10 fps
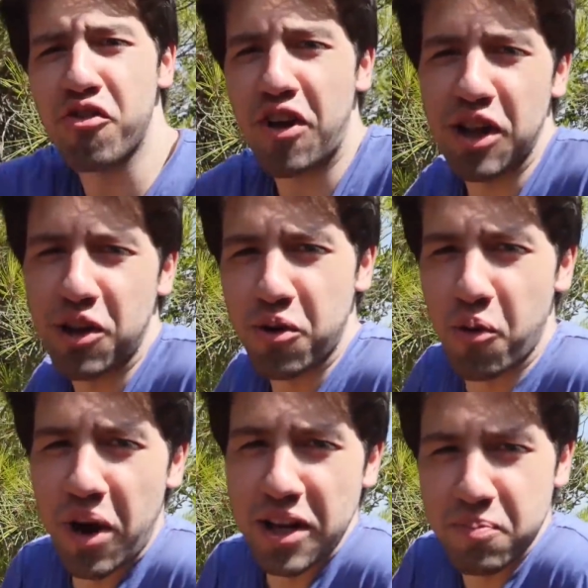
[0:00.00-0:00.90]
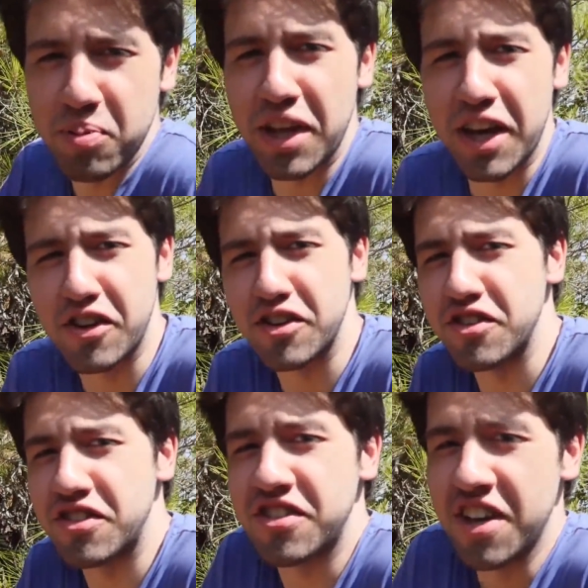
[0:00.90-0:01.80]
fellow Gwent
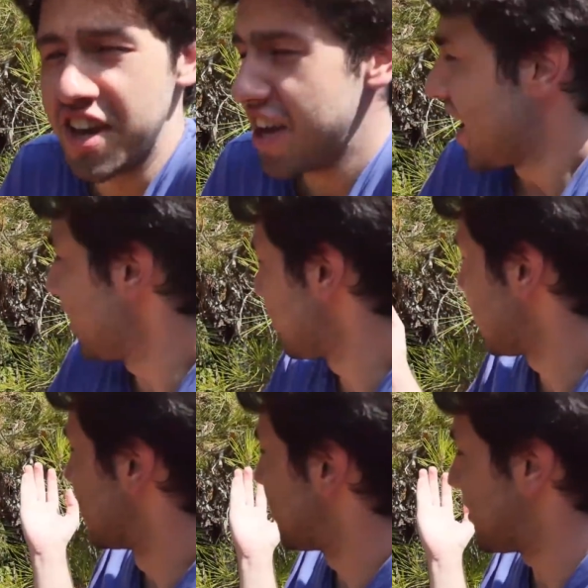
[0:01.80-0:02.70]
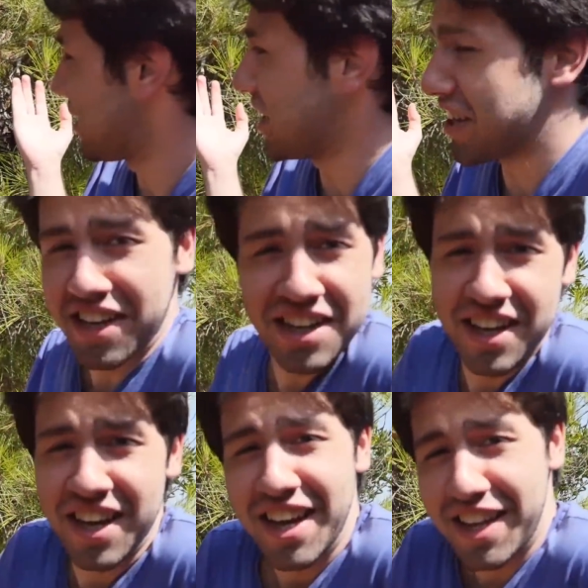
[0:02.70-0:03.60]
players. As you can see,
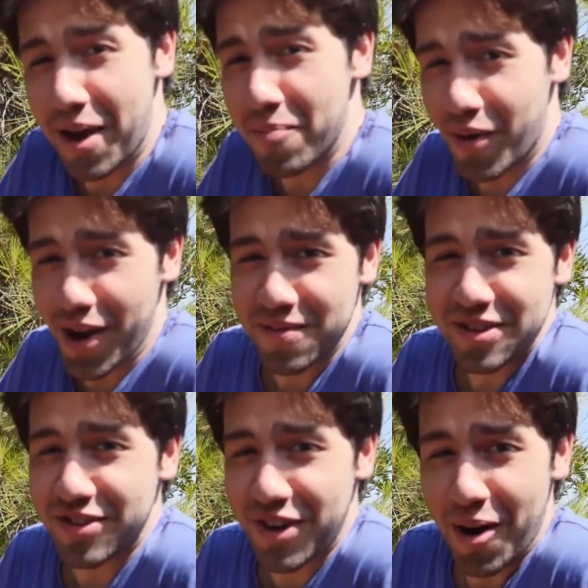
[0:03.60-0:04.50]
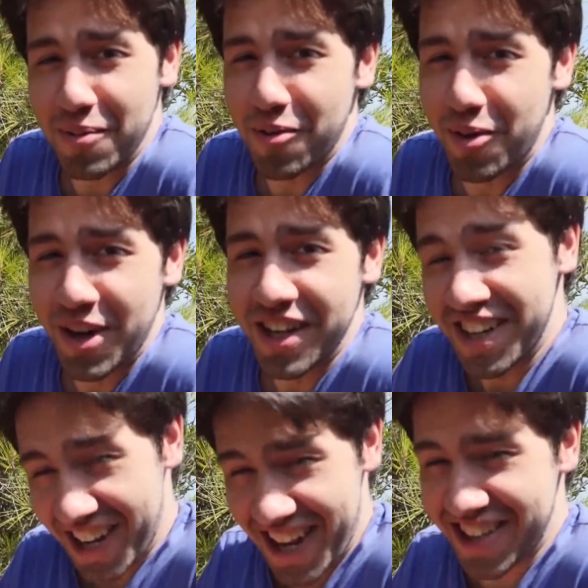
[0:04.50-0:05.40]
your boy Mr.
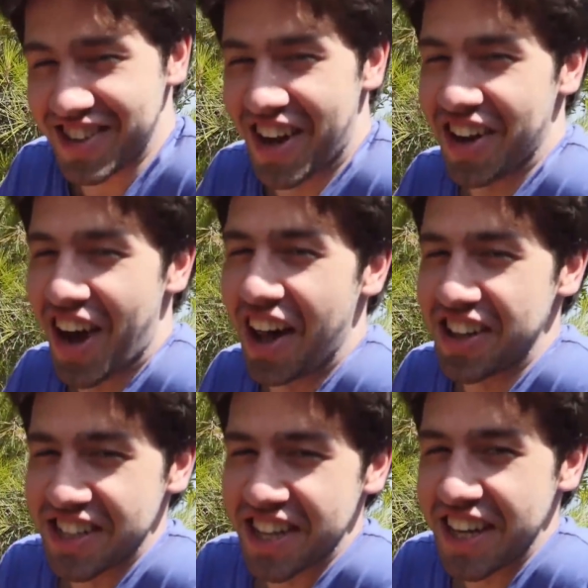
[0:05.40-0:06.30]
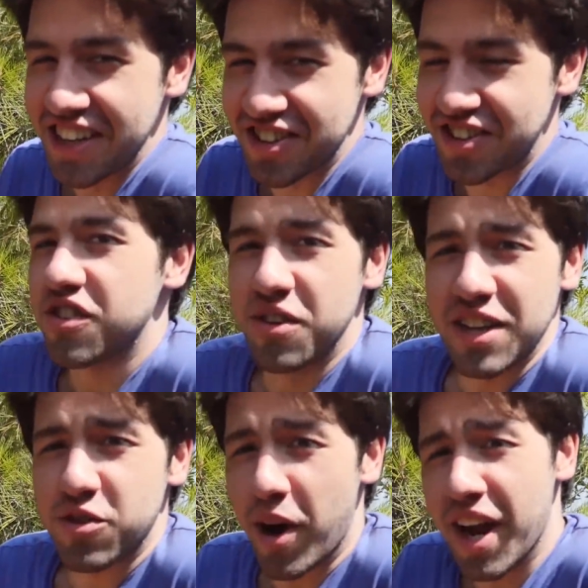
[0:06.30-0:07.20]
Hobla1 is on holidays. So
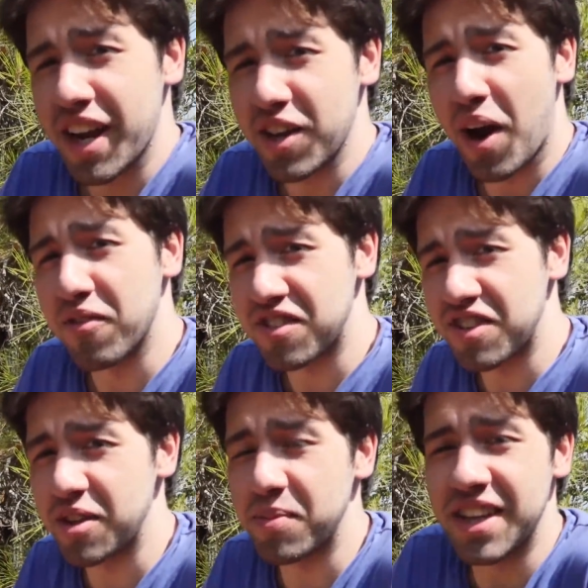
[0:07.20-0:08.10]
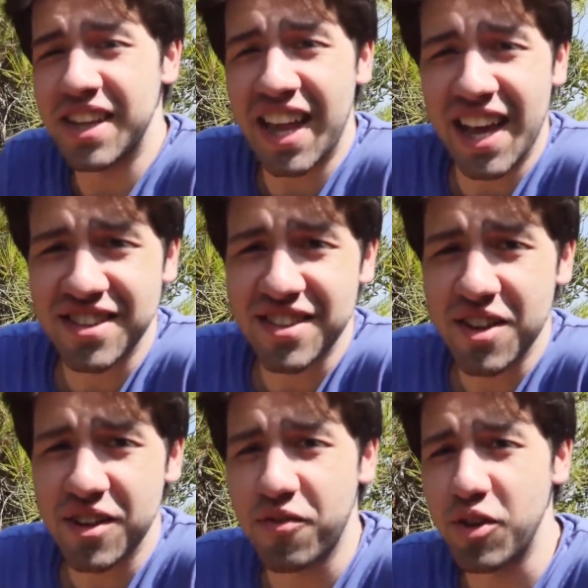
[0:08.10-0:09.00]
that's why you haven't seen me in the last
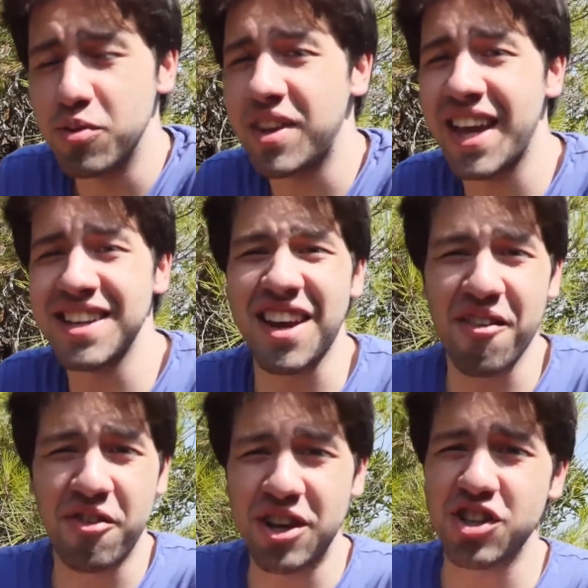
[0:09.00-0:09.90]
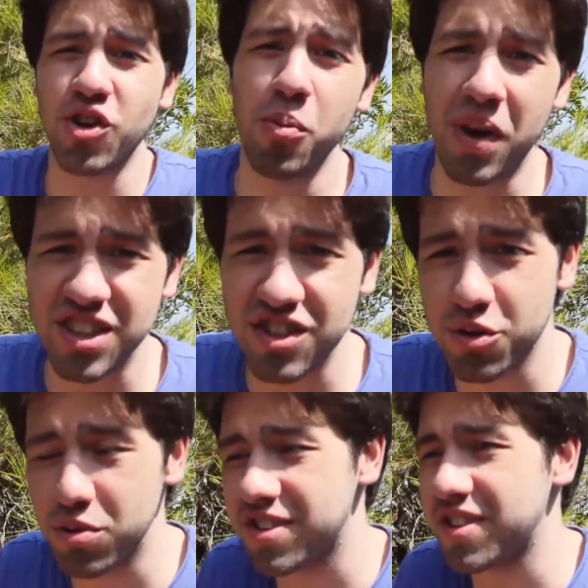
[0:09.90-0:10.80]
few days. I finished all my
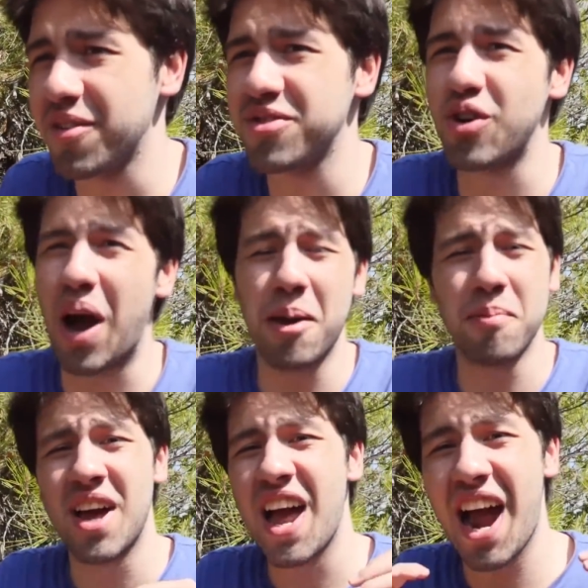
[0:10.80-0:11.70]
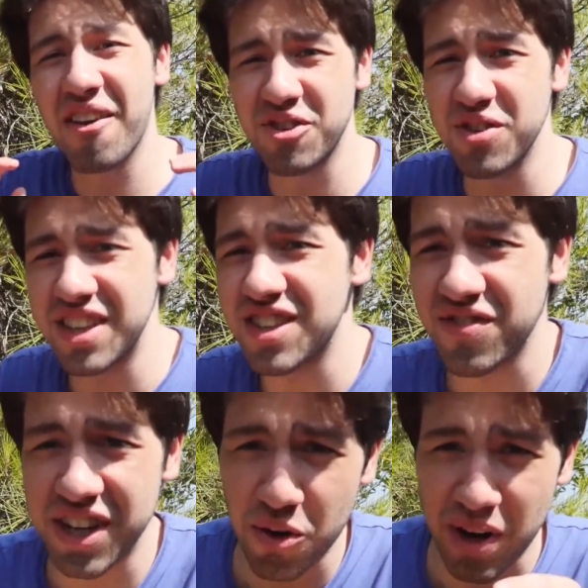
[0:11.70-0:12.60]
school stuff, so after this
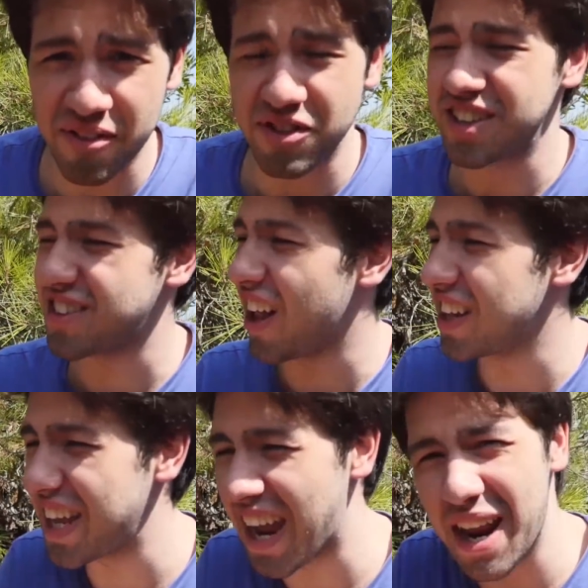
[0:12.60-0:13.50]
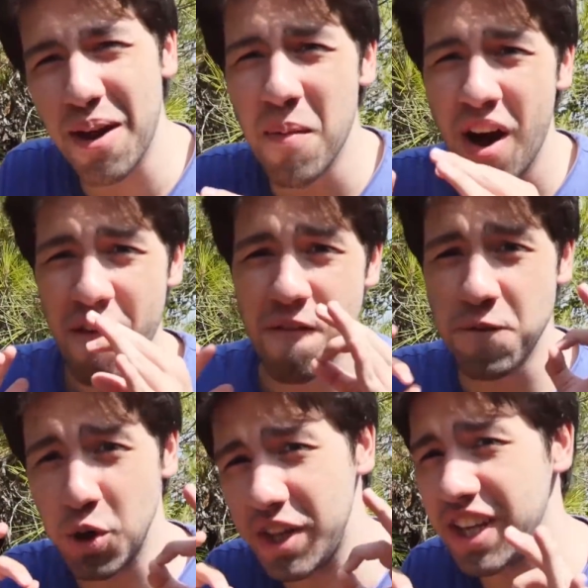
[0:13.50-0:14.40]
video and after this holiday, I am
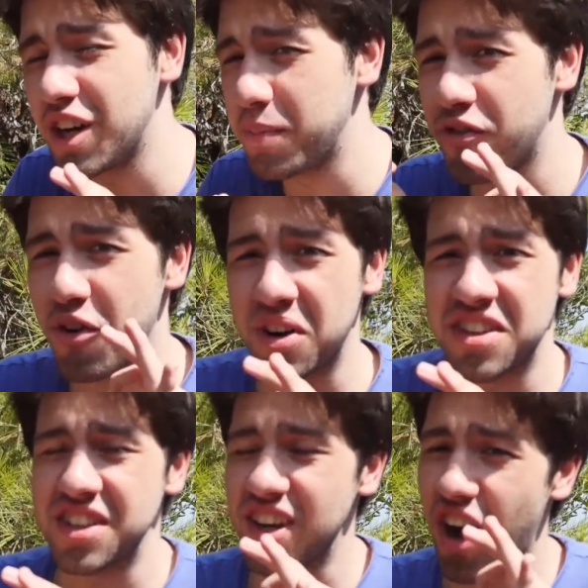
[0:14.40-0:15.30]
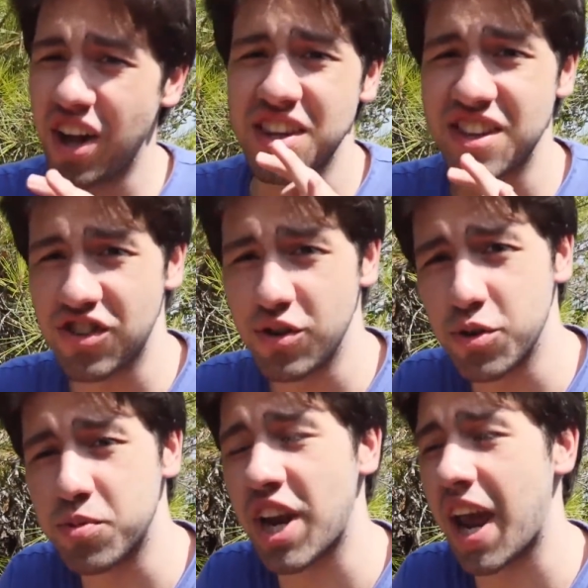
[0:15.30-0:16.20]
fully going to be focusing on this
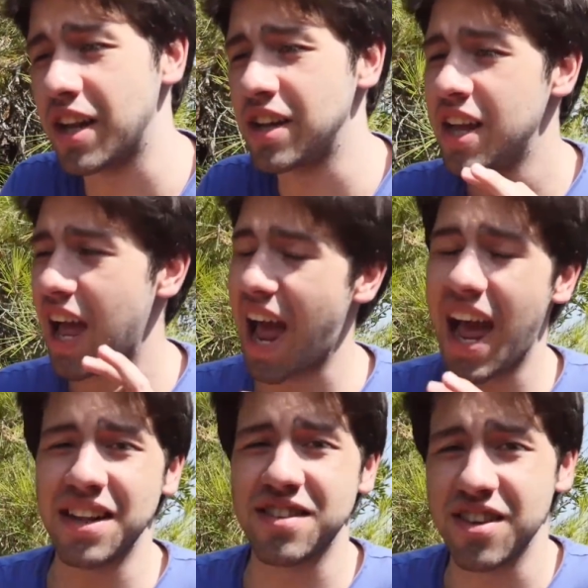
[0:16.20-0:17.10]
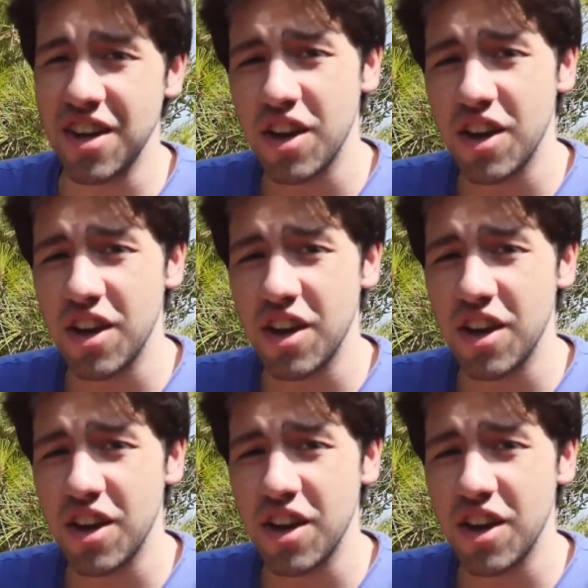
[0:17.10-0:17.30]
YouTube channel and